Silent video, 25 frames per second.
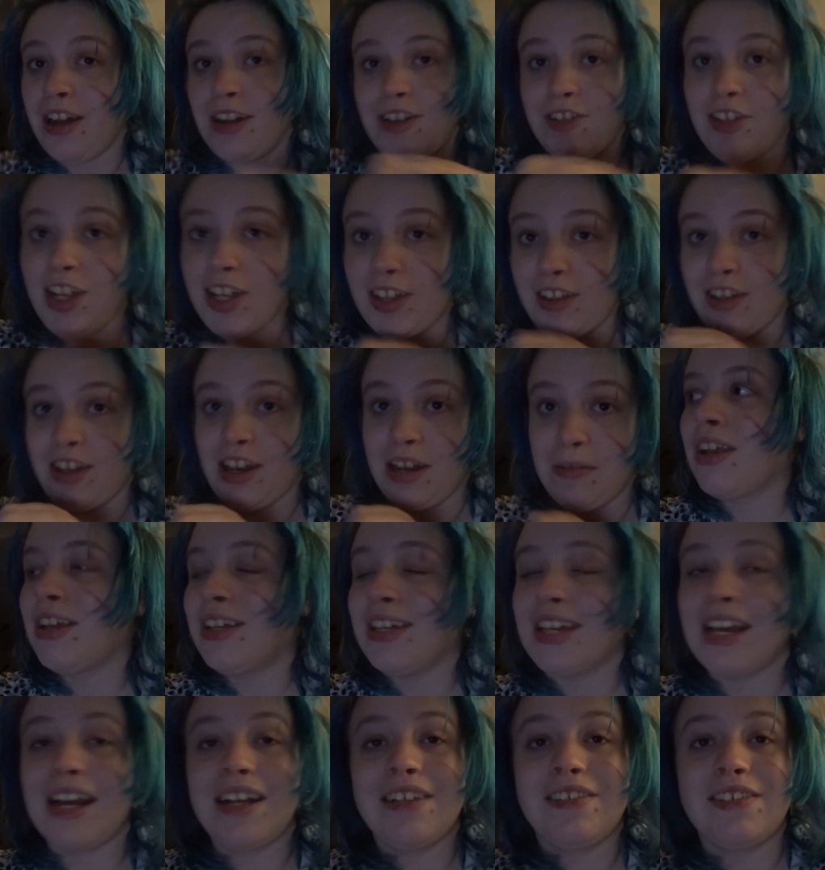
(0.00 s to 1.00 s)
I'll take the tablet.
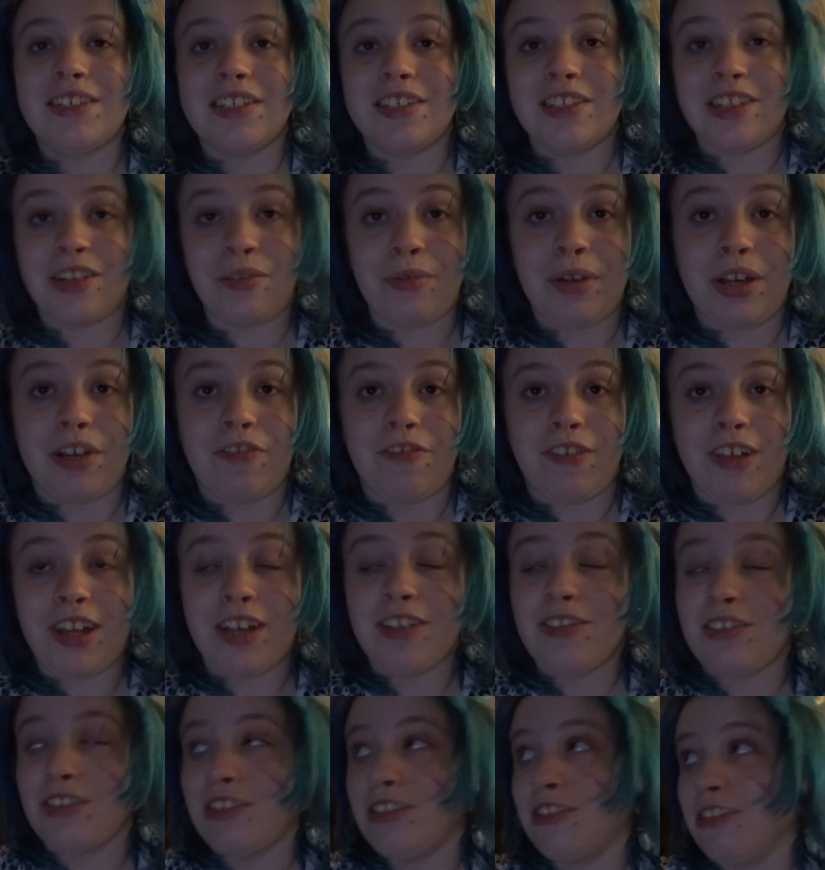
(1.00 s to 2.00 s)
Yes, it's a quick
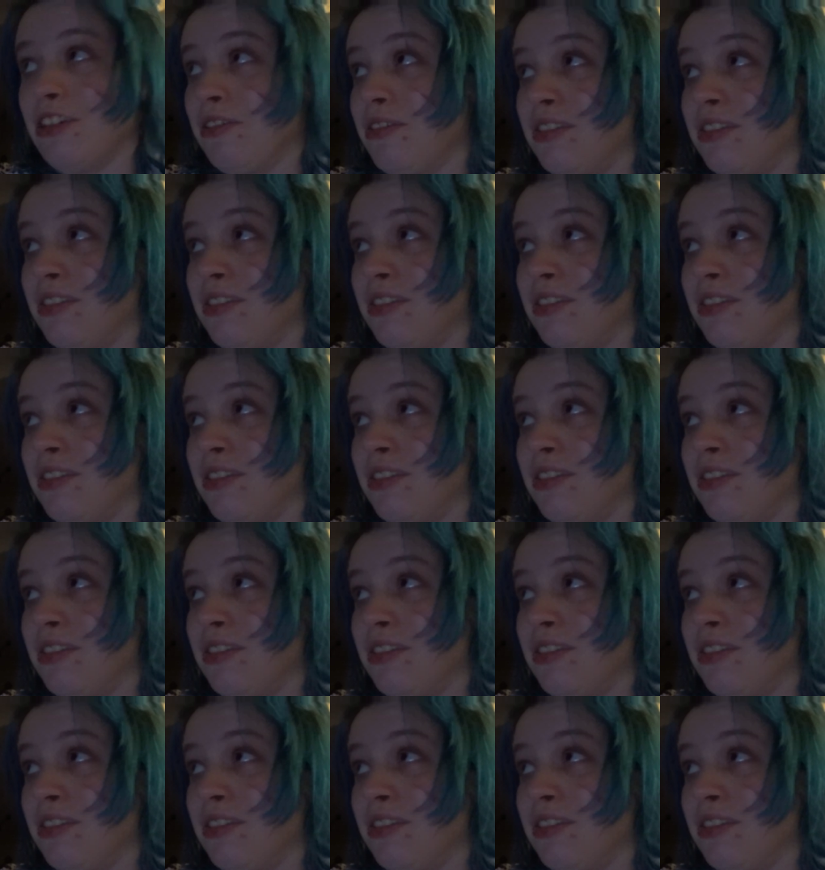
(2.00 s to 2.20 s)
fix, and no,